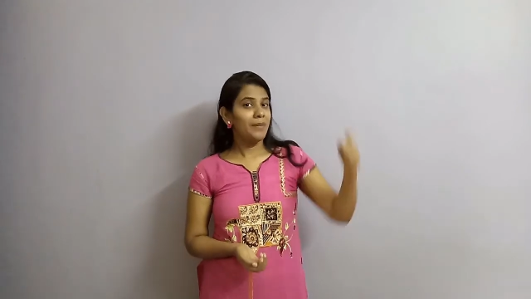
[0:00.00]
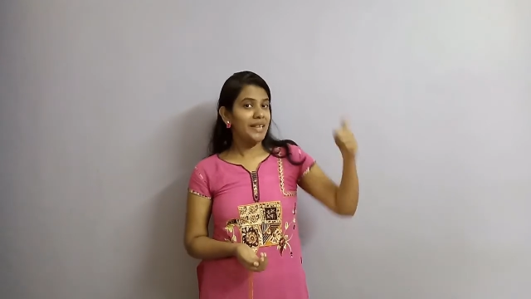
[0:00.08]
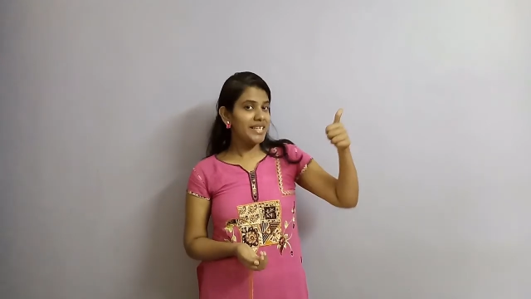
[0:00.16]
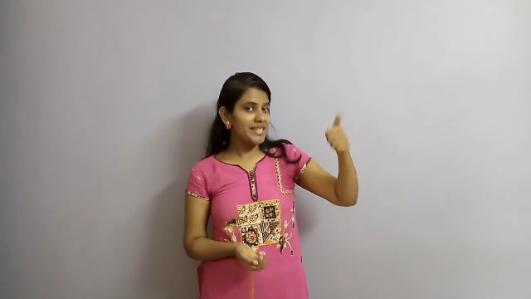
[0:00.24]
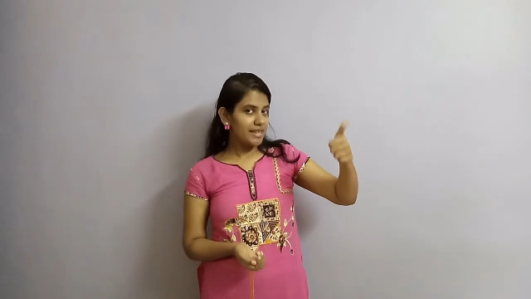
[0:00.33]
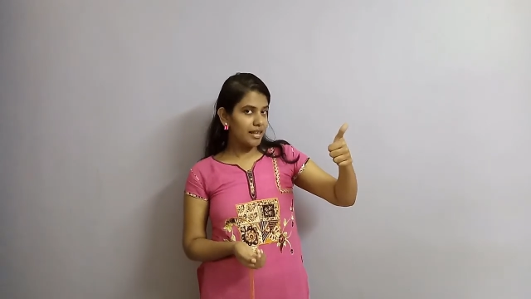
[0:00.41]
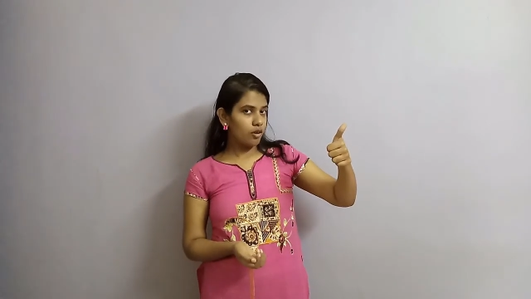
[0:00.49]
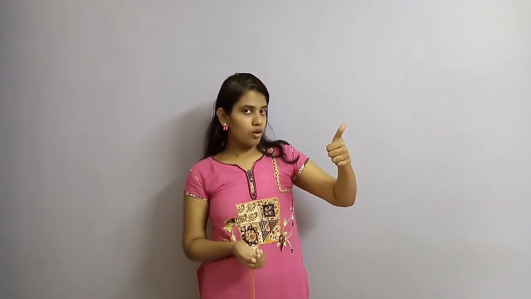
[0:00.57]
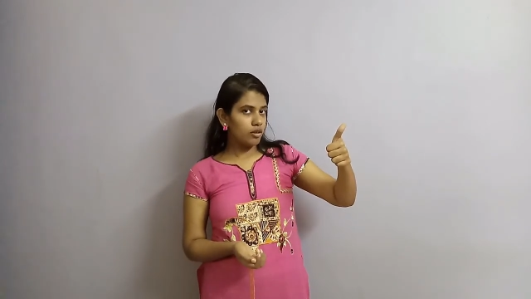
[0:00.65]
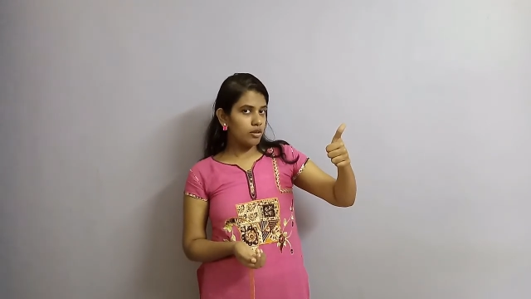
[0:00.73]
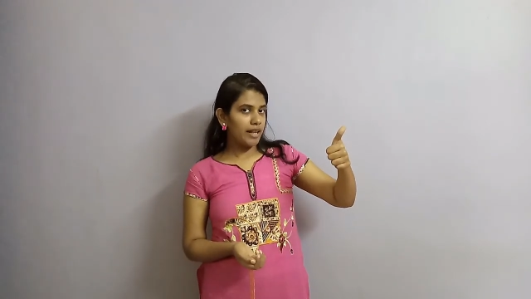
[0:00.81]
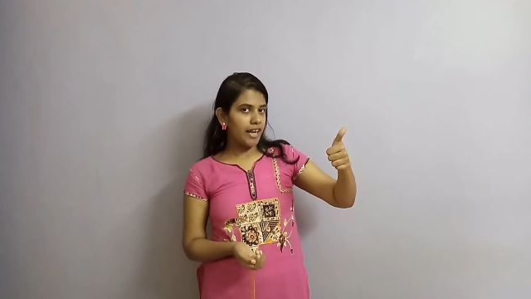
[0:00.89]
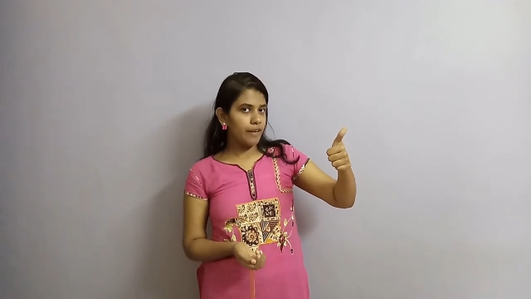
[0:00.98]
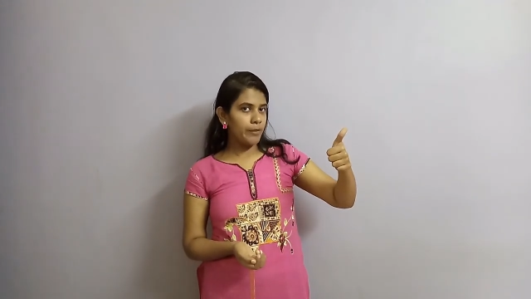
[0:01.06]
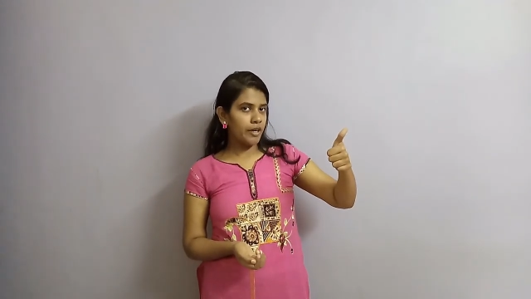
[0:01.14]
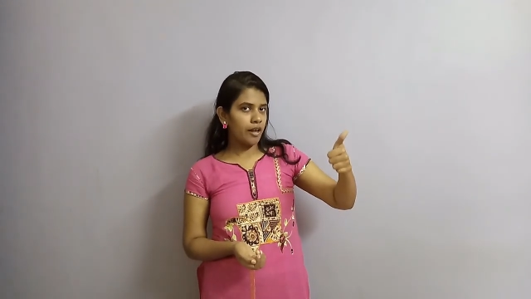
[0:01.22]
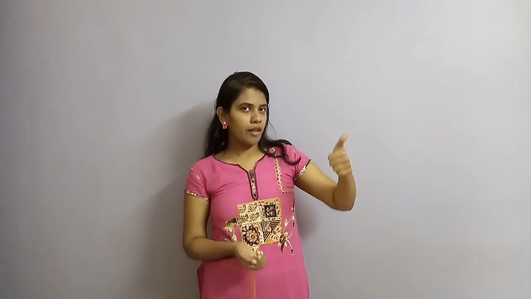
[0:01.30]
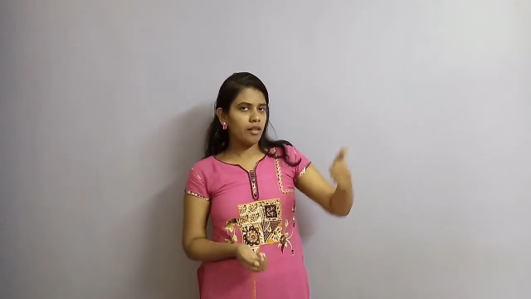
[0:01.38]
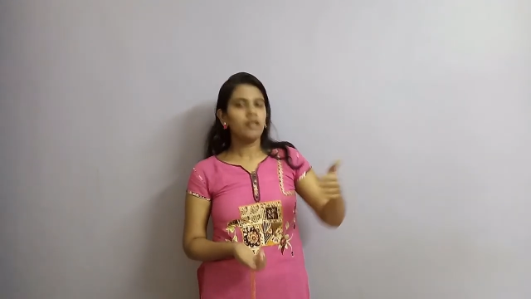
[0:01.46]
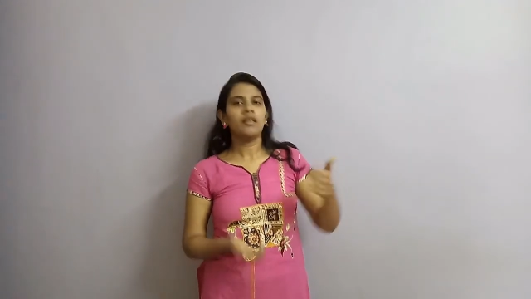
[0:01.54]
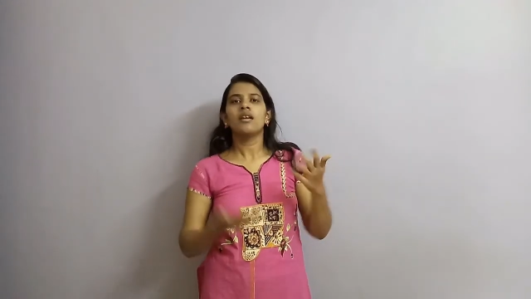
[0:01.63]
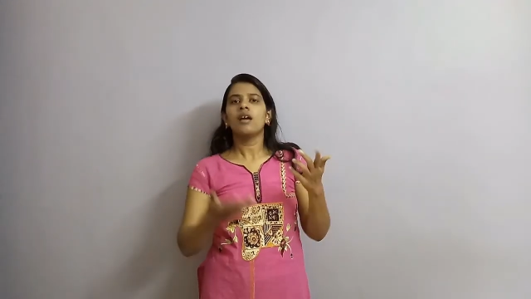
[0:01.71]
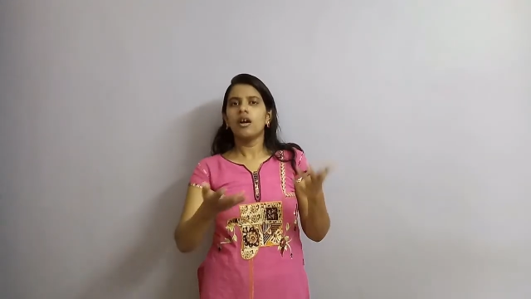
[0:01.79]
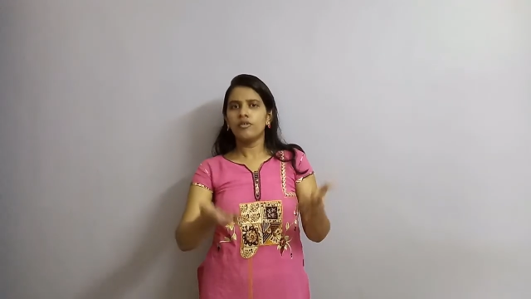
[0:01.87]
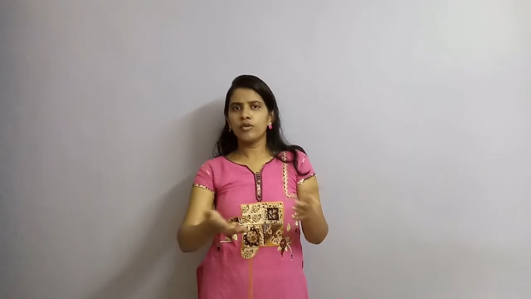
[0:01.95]
please click on the like button.
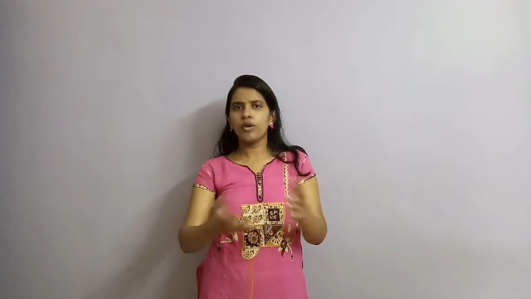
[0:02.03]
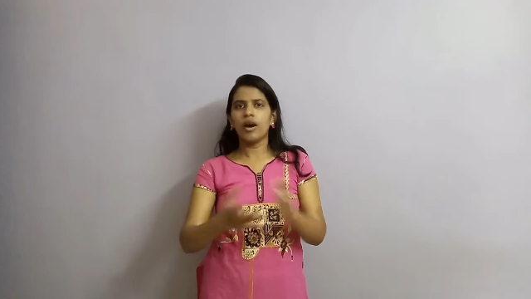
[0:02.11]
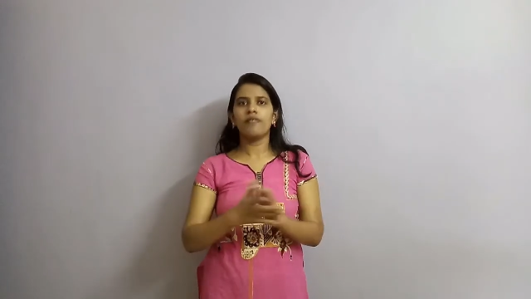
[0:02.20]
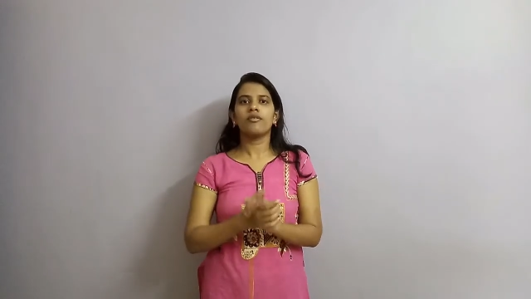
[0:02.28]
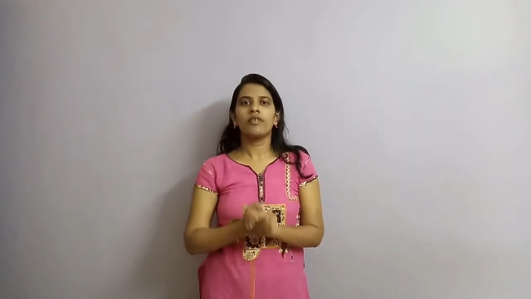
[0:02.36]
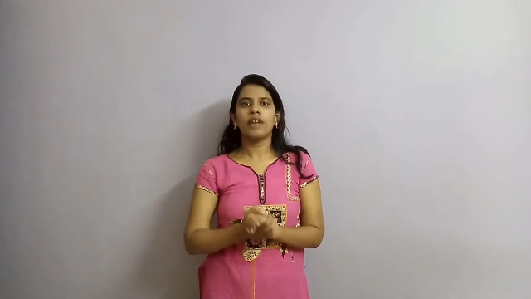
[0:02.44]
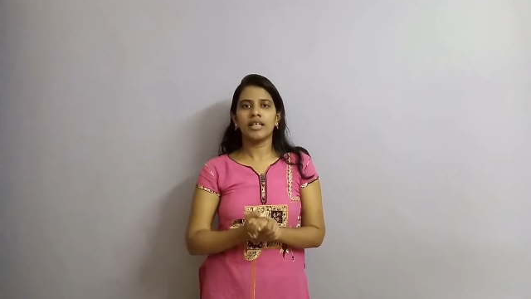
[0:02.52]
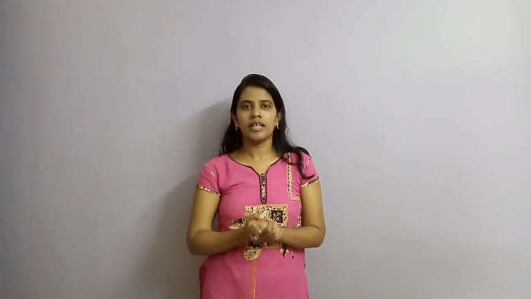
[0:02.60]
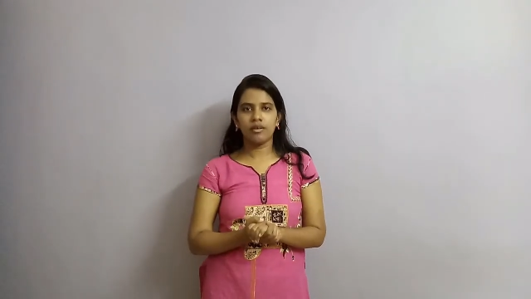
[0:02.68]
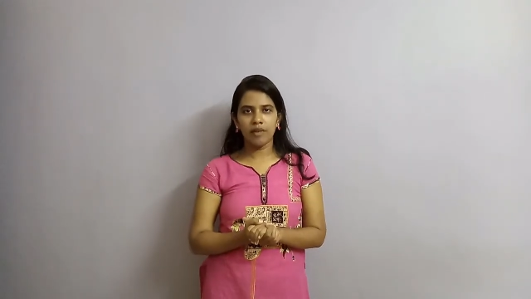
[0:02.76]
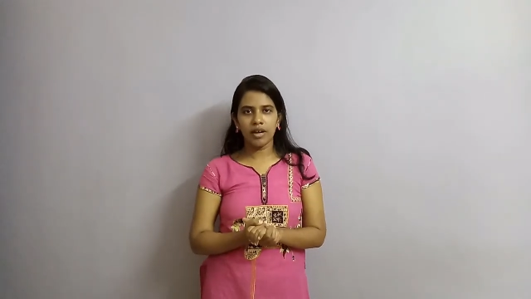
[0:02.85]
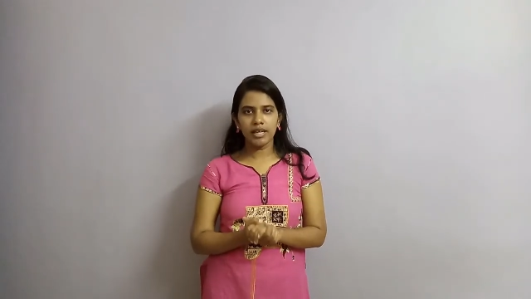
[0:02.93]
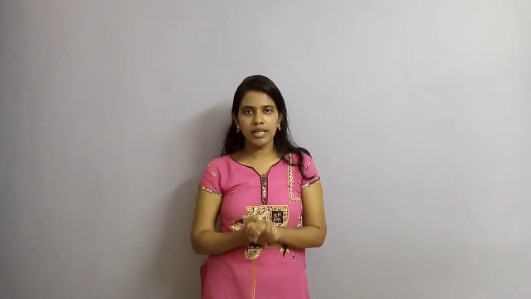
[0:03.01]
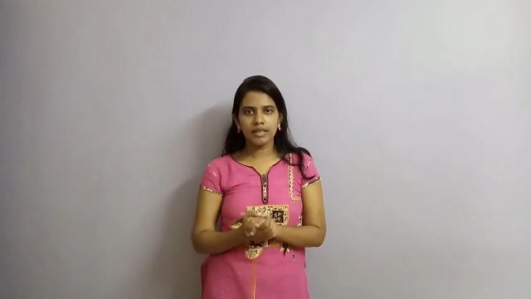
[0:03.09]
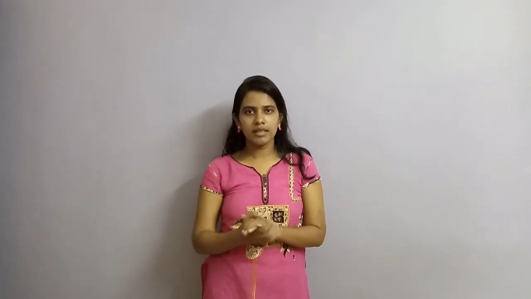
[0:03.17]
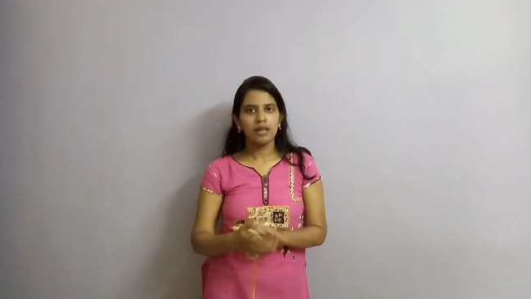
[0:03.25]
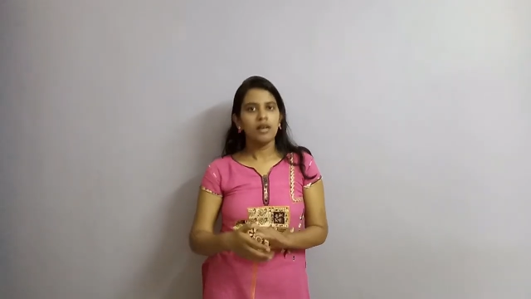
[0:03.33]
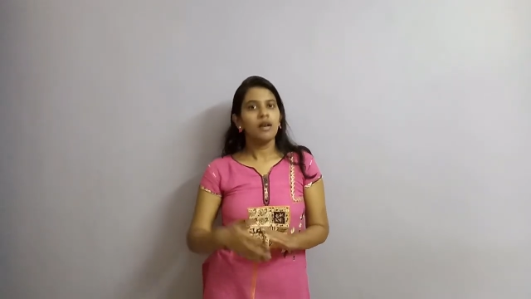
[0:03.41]
If you have any queries,